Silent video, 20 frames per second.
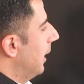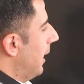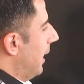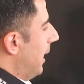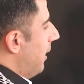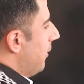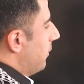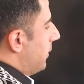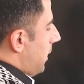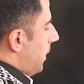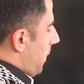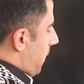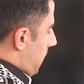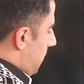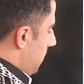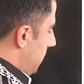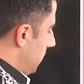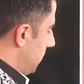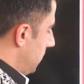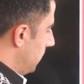After
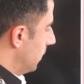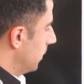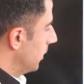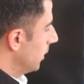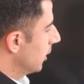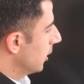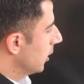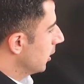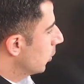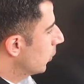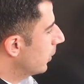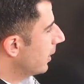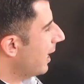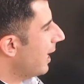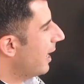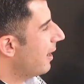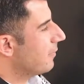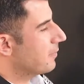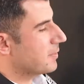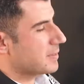re, we
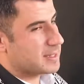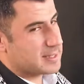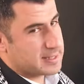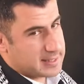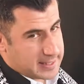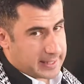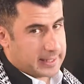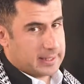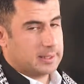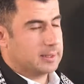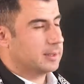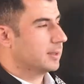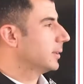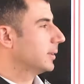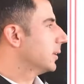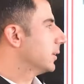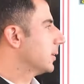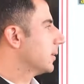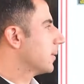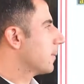have z.
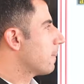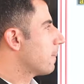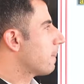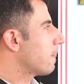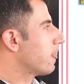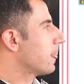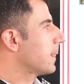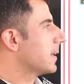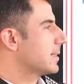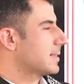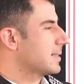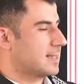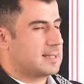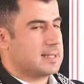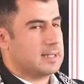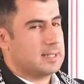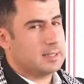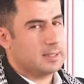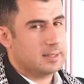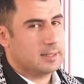
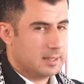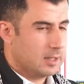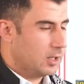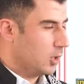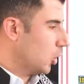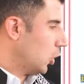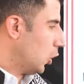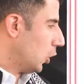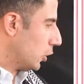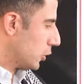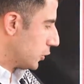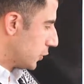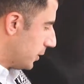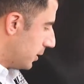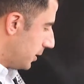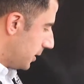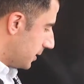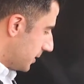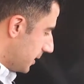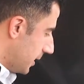Z, also
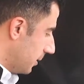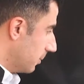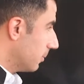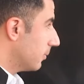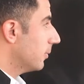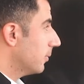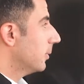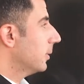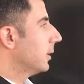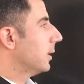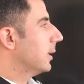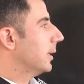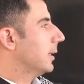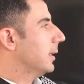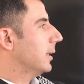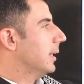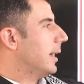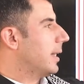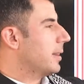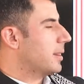the same.
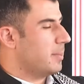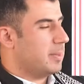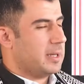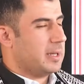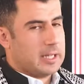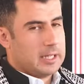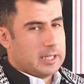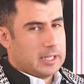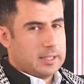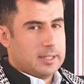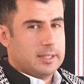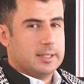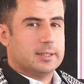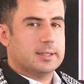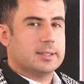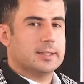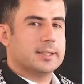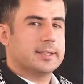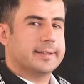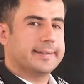At the
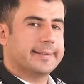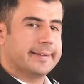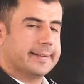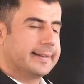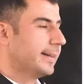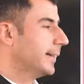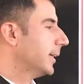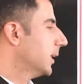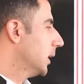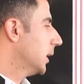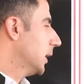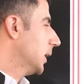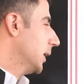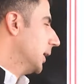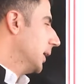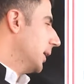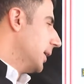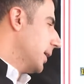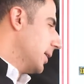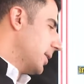beginning,
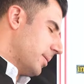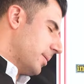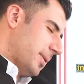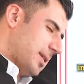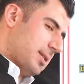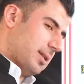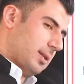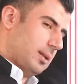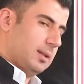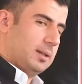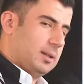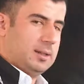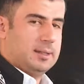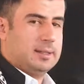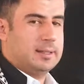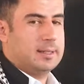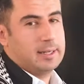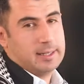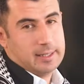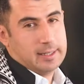in the
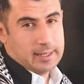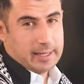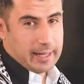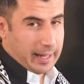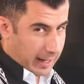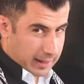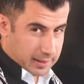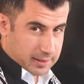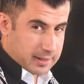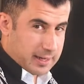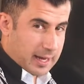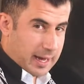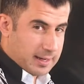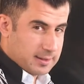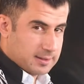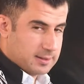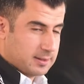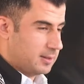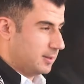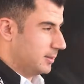middle, at the
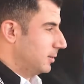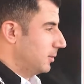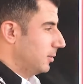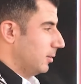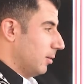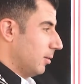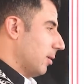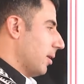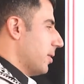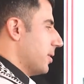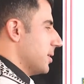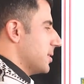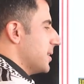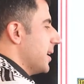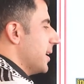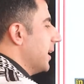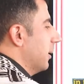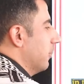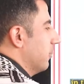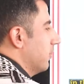end. All are the
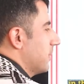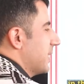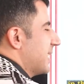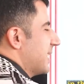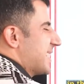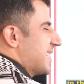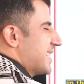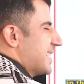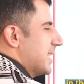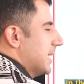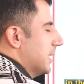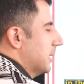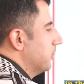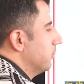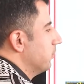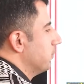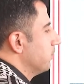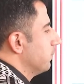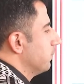same. Z.